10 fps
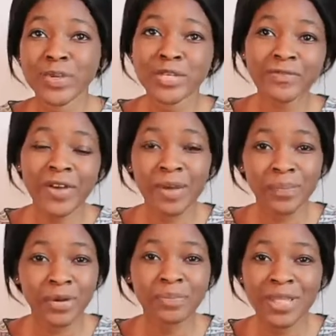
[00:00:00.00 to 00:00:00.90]
Spotify,
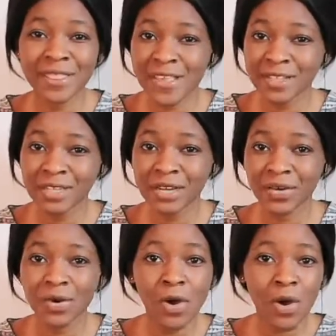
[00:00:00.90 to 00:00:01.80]
Podbean, this
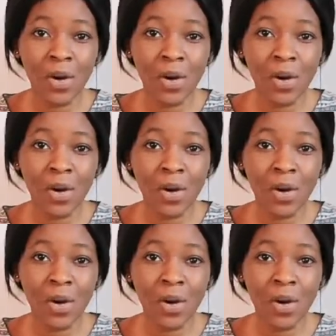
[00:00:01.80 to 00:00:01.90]
channel,